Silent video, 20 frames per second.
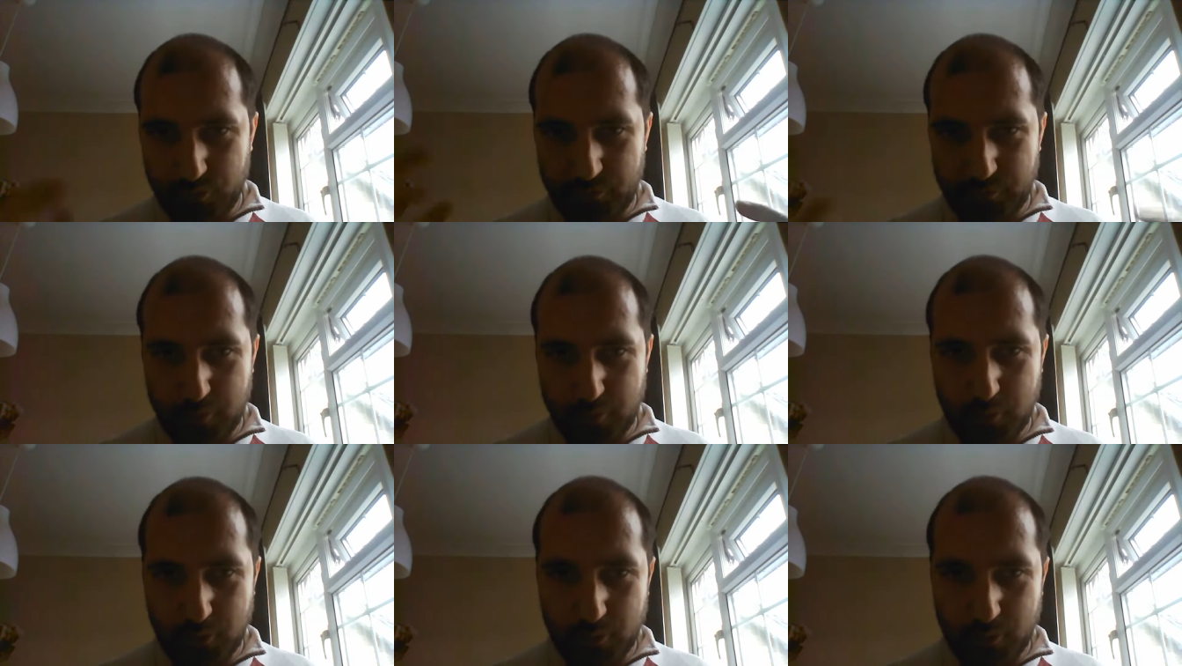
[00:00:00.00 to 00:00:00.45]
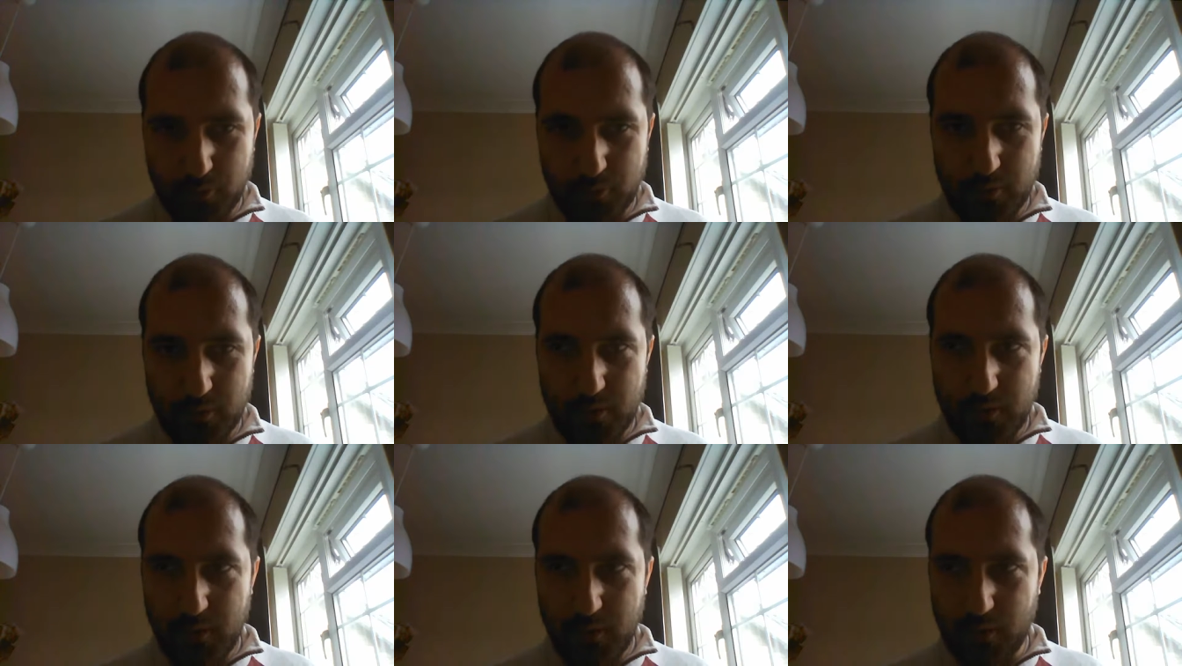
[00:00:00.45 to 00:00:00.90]
and football
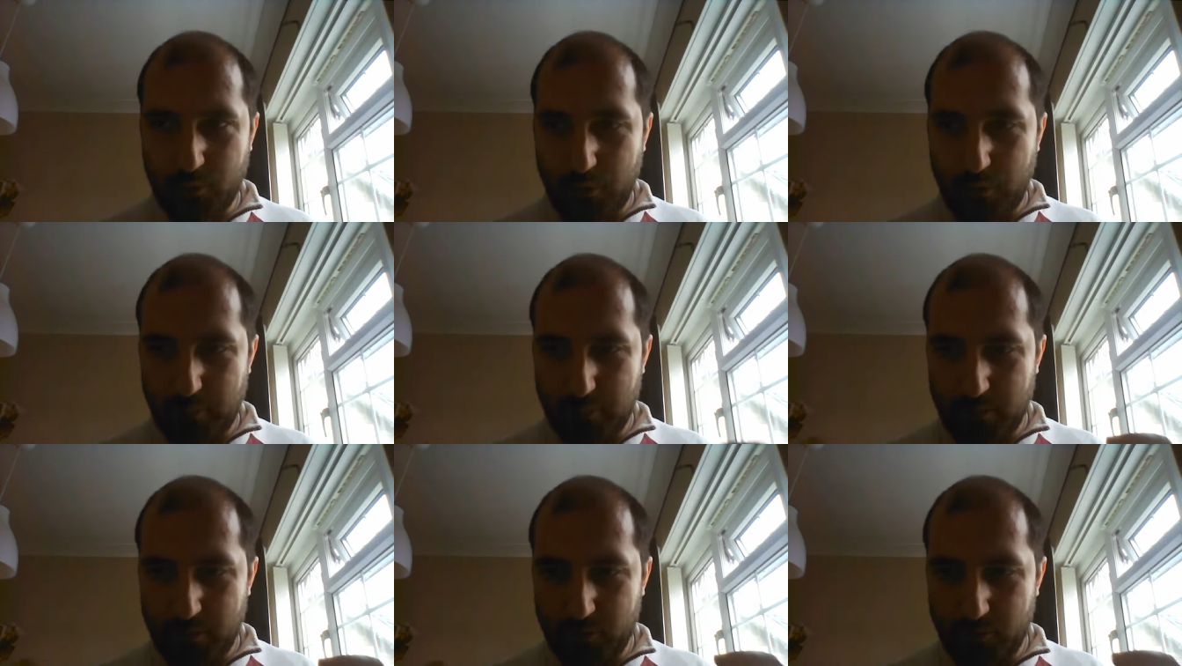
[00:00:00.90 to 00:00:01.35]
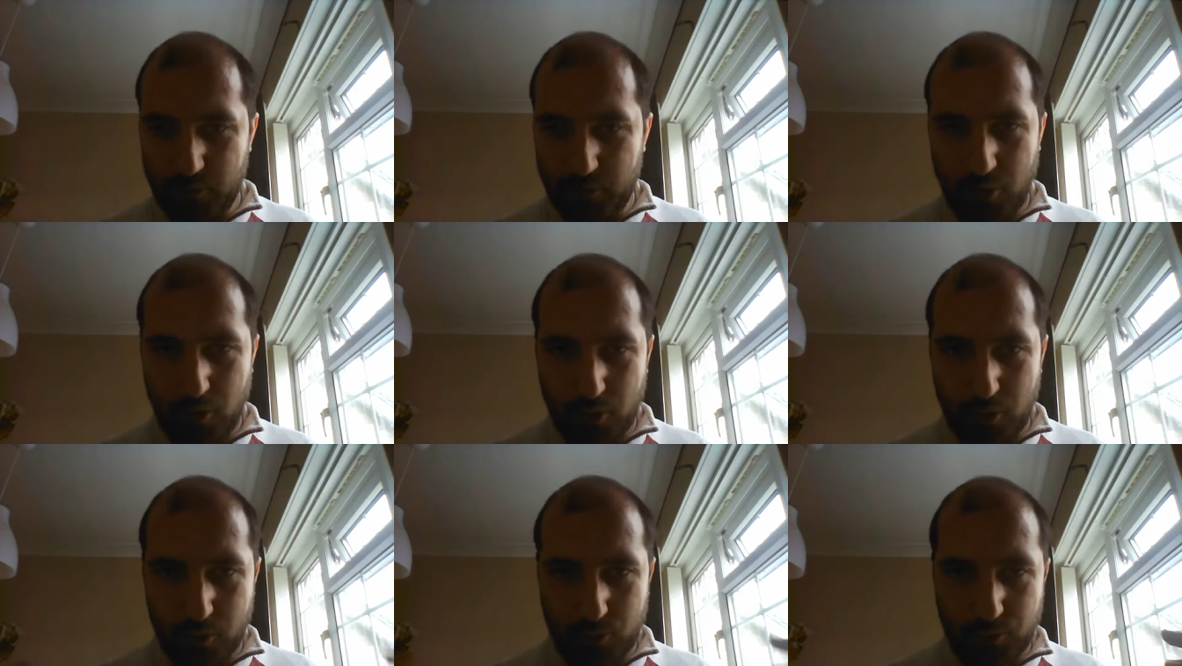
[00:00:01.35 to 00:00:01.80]
equipment,
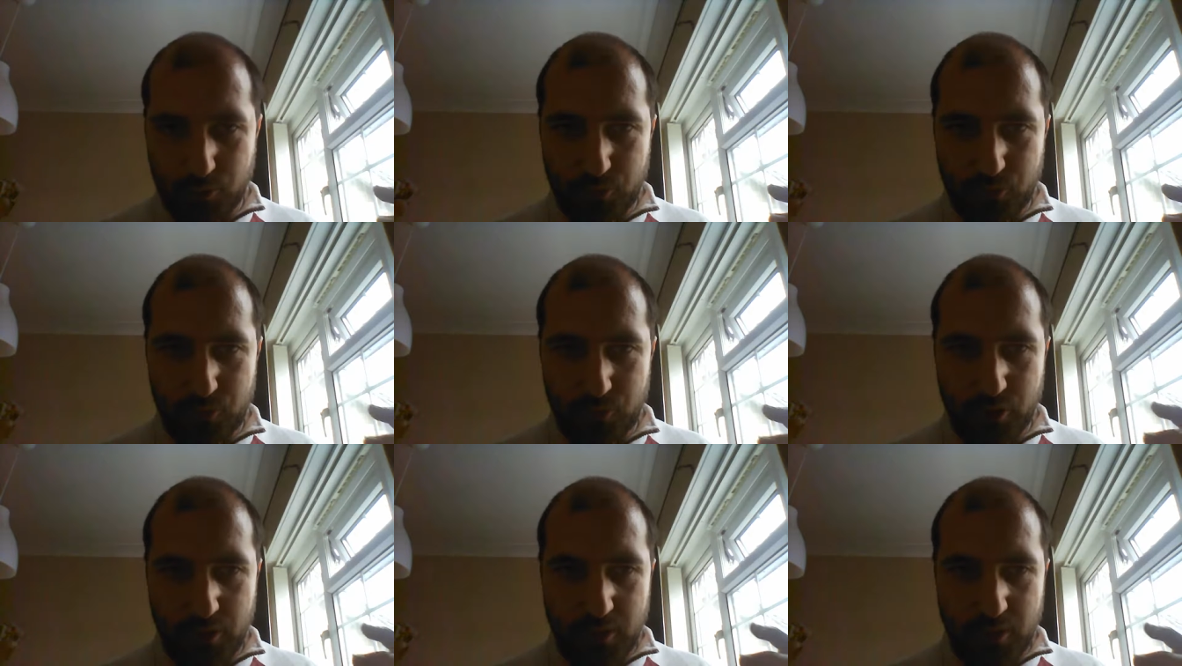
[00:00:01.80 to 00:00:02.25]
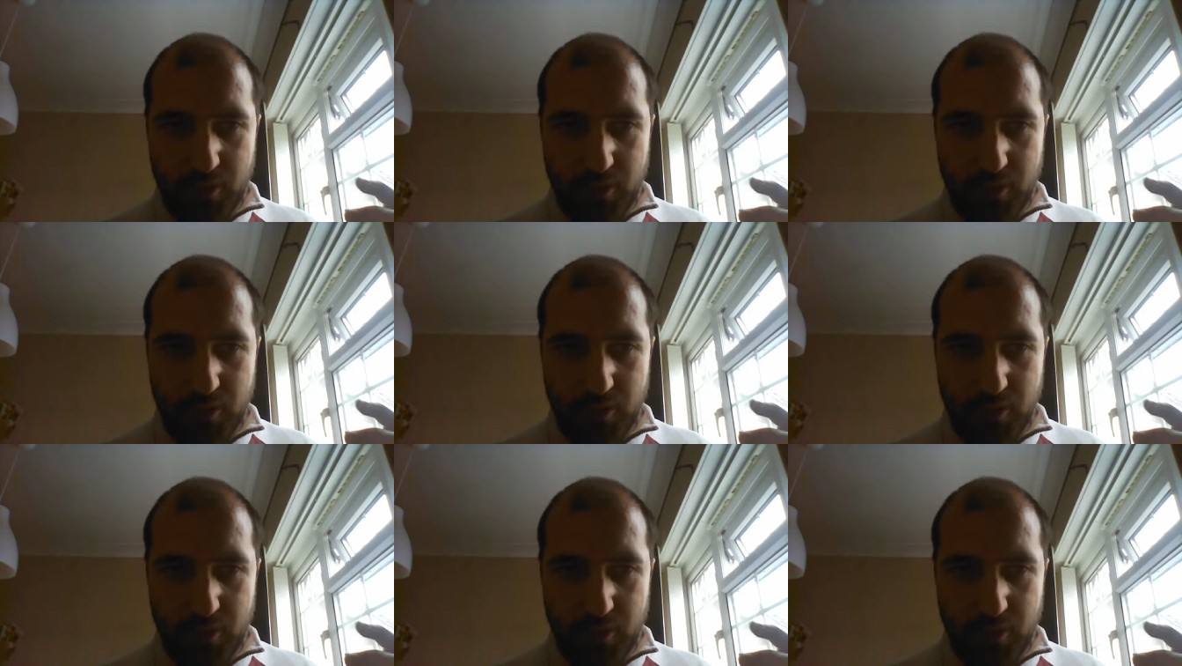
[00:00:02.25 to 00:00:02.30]
goals,